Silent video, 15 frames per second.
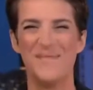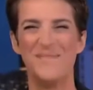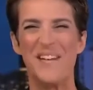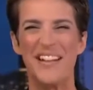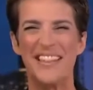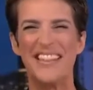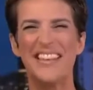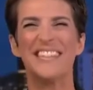
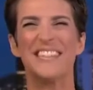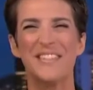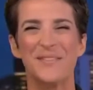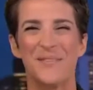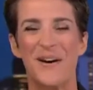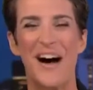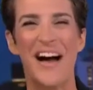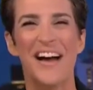but this
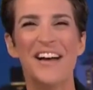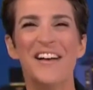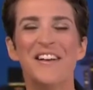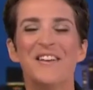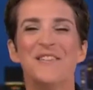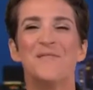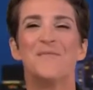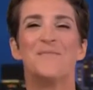is why
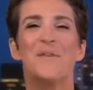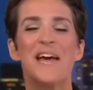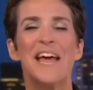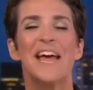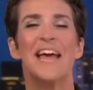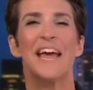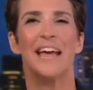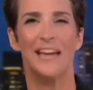
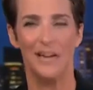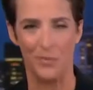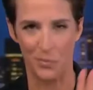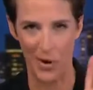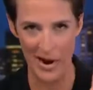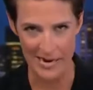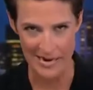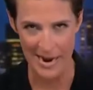we
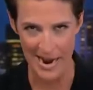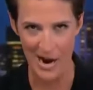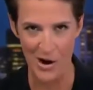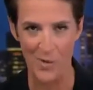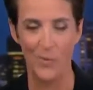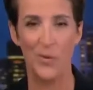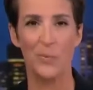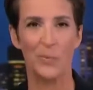right
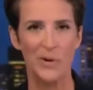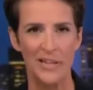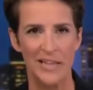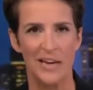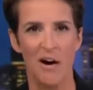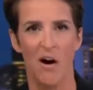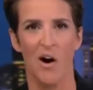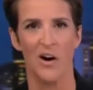now
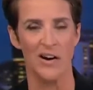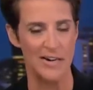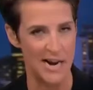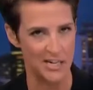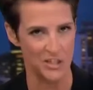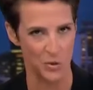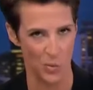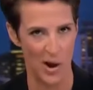really are
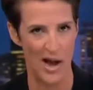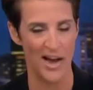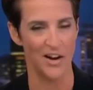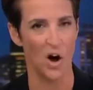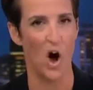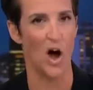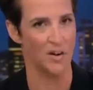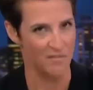
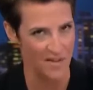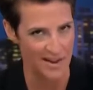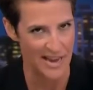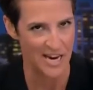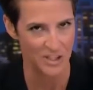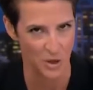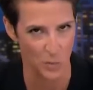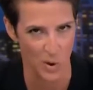nationwide on
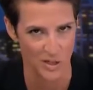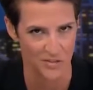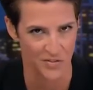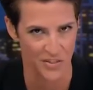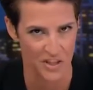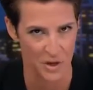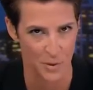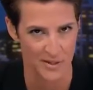vacation watch
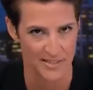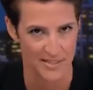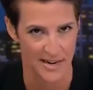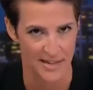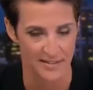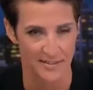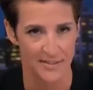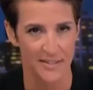for the U.S.
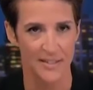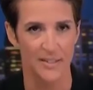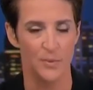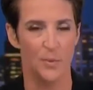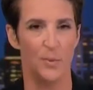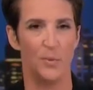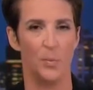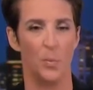Senate
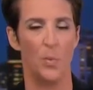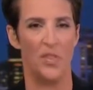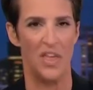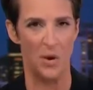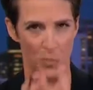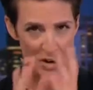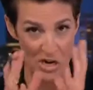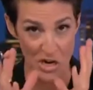
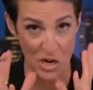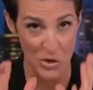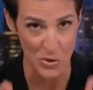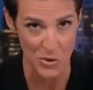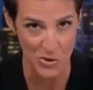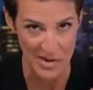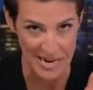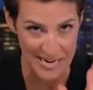with a
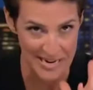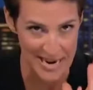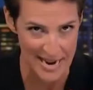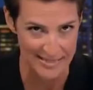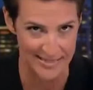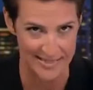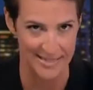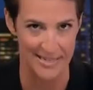renewed
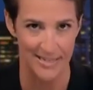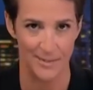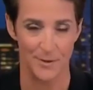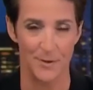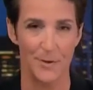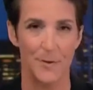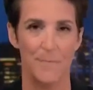intensity.